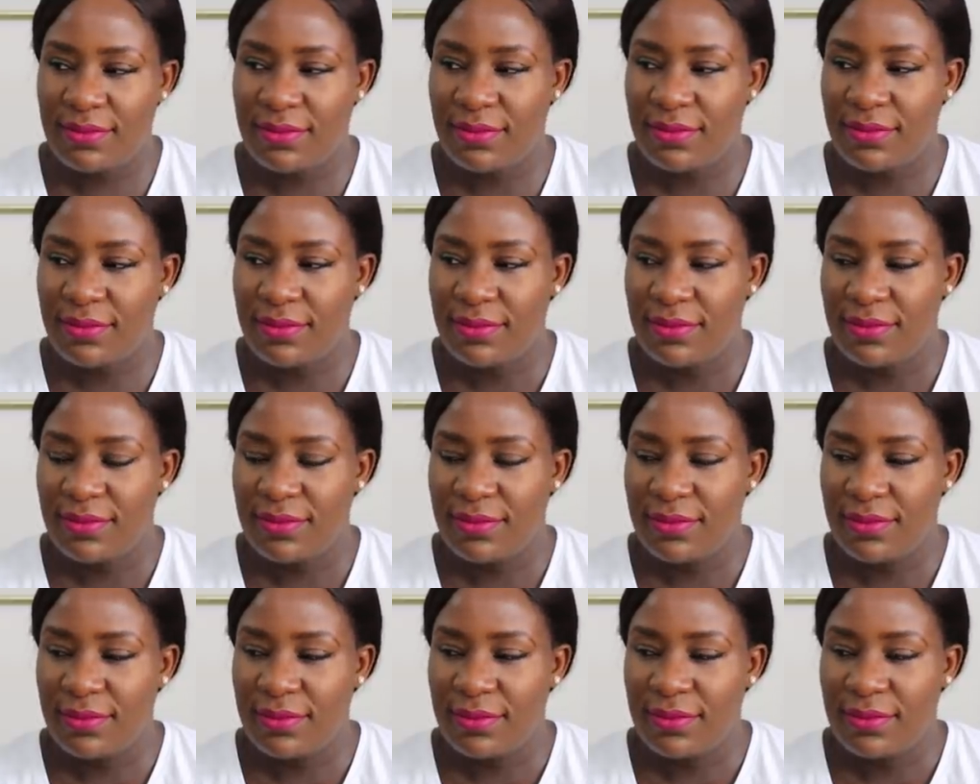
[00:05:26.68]

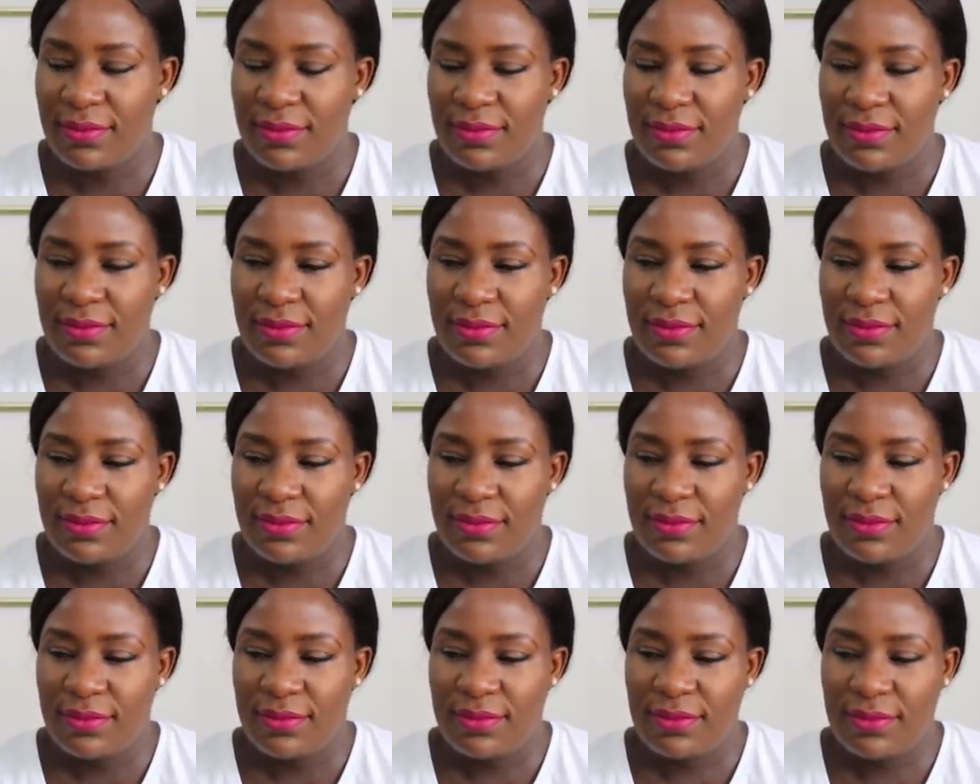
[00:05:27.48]

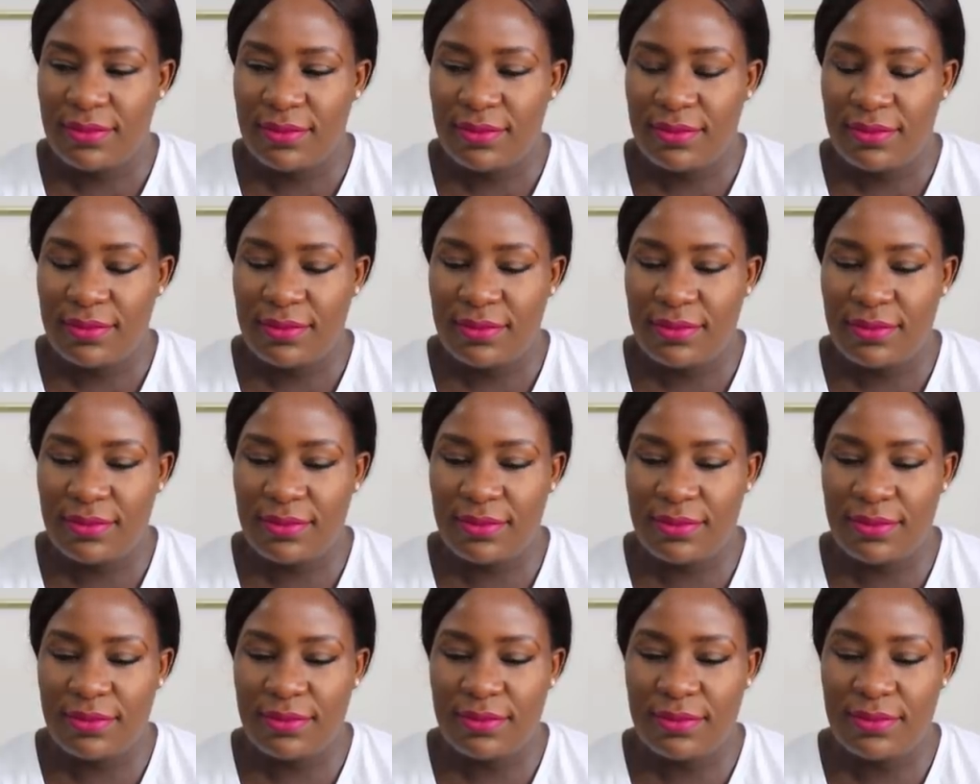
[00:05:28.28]

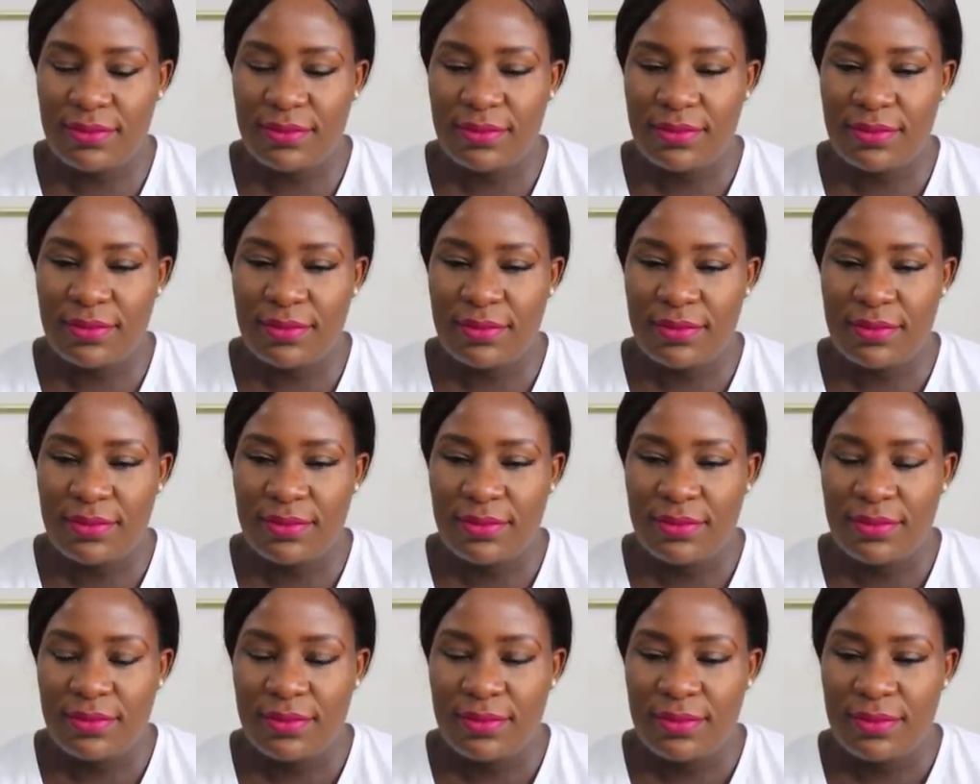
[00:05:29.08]

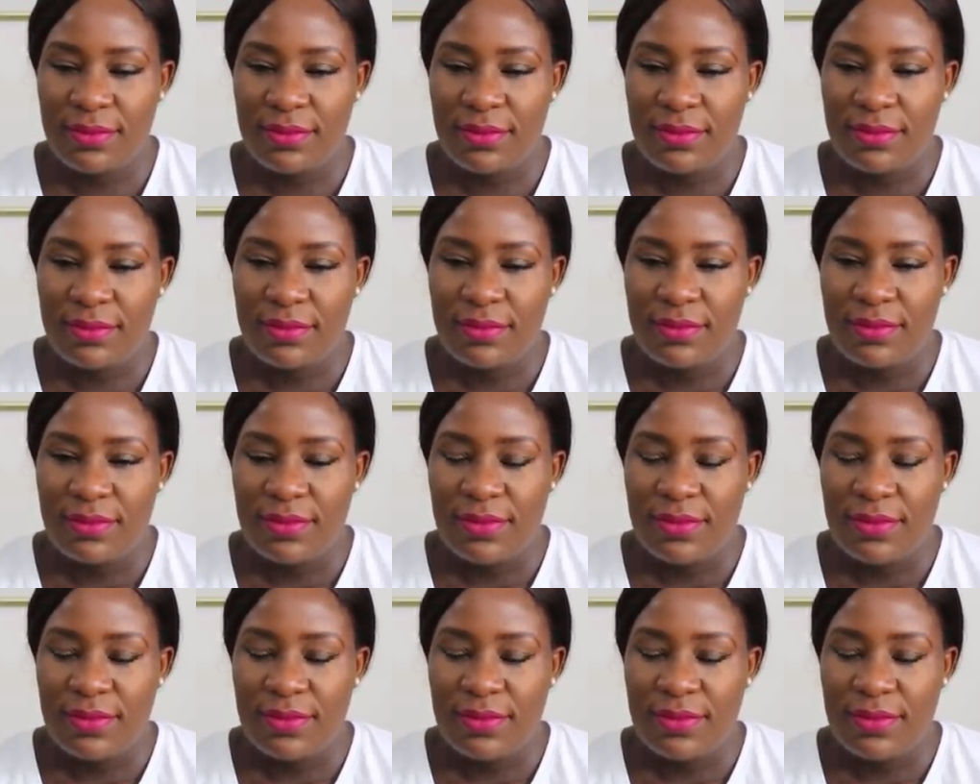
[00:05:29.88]
No words are spoken by the person on screen.